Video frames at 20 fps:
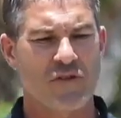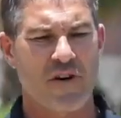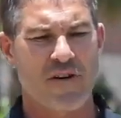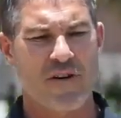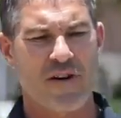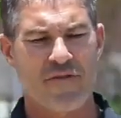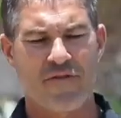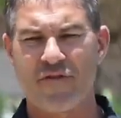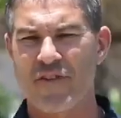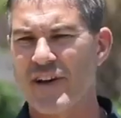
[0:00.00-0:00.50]

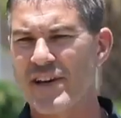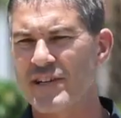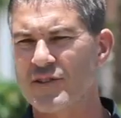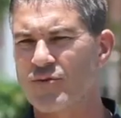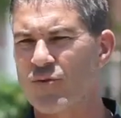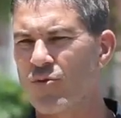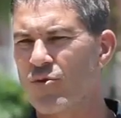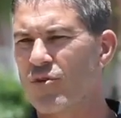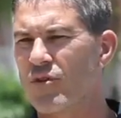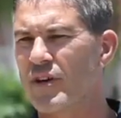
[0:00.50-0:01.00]
start our
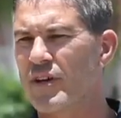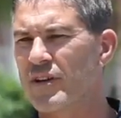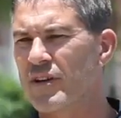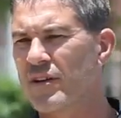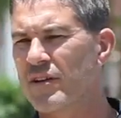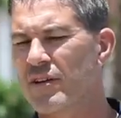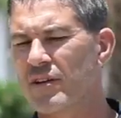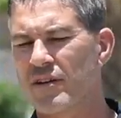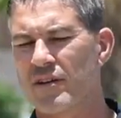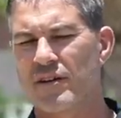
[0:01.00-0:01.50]
phase one
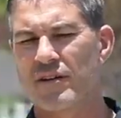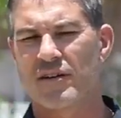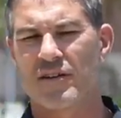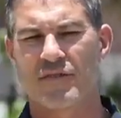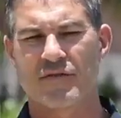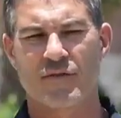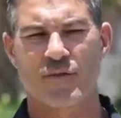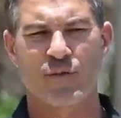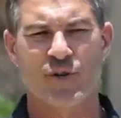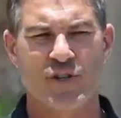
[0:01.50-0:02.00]

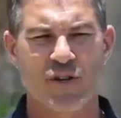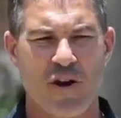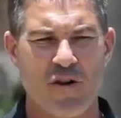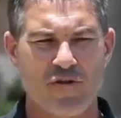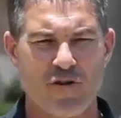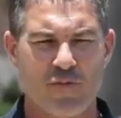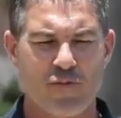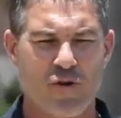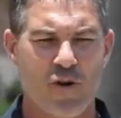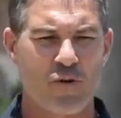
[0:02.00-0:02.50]
of a
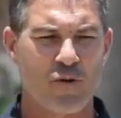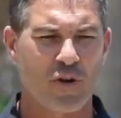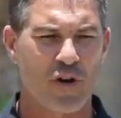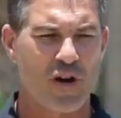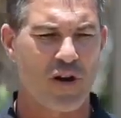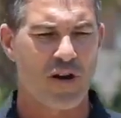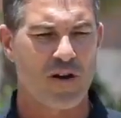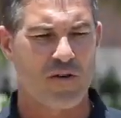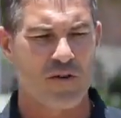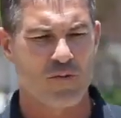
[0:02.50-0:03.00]
return to
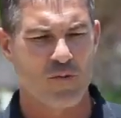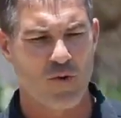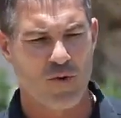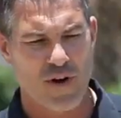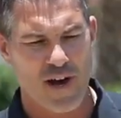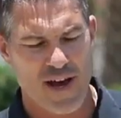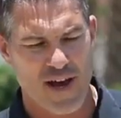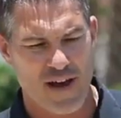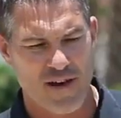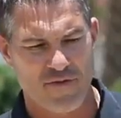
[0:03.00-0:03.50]
protocol, and
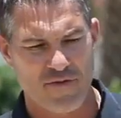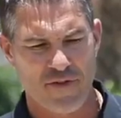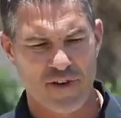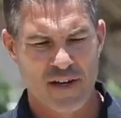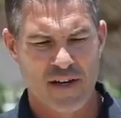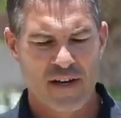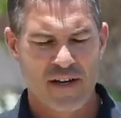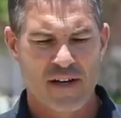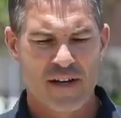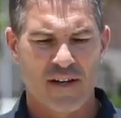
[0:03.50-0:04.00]
we'll have
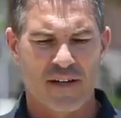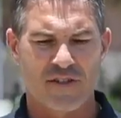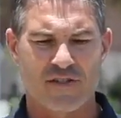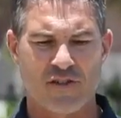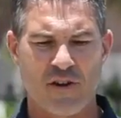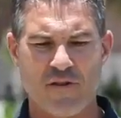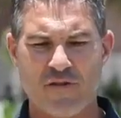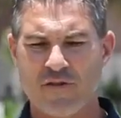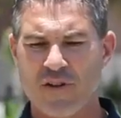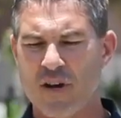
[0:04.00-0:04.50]
a
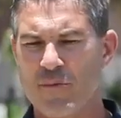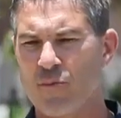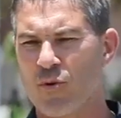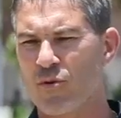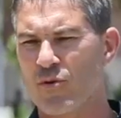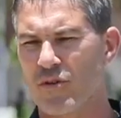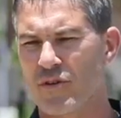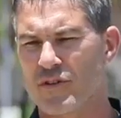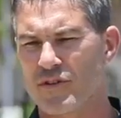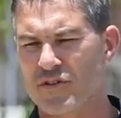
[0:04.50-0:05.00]
certain
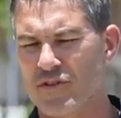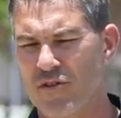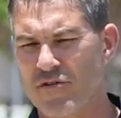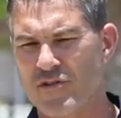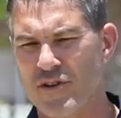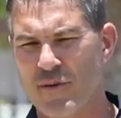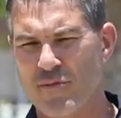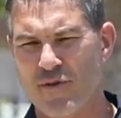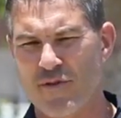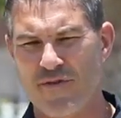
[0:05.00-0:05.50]
number
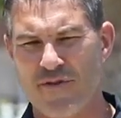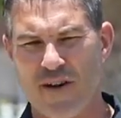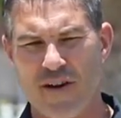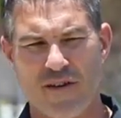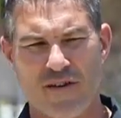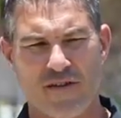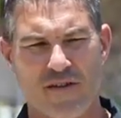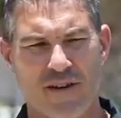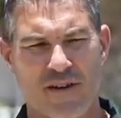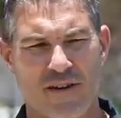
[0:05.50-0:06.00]
of
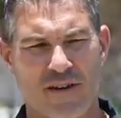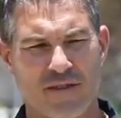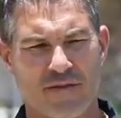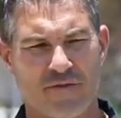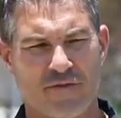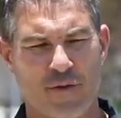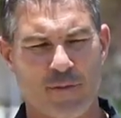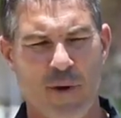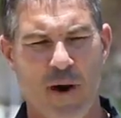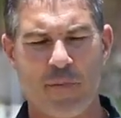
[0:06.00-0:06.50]
our
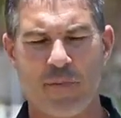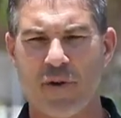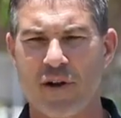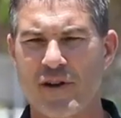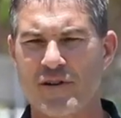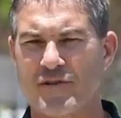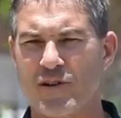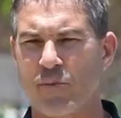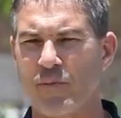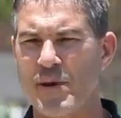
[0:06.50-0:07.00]
football
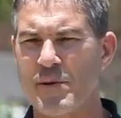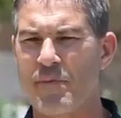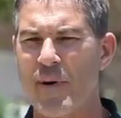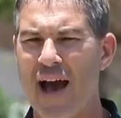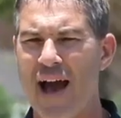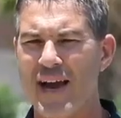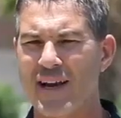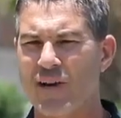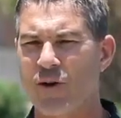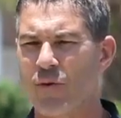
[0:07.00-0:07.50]
players that will be
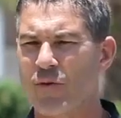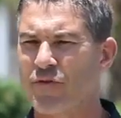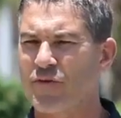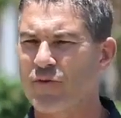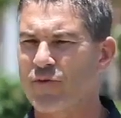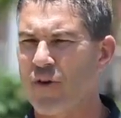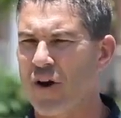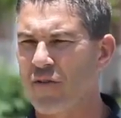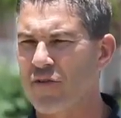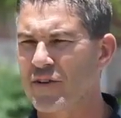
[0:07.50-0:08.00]
back going
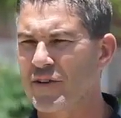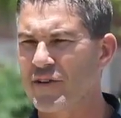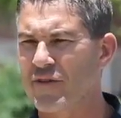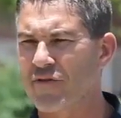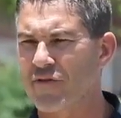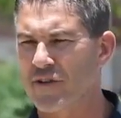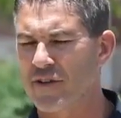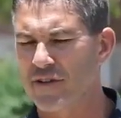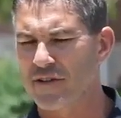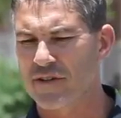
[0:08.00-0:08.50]
through all the
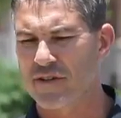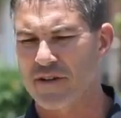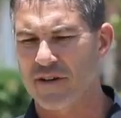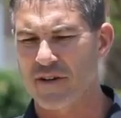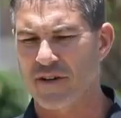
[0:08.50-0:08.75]
different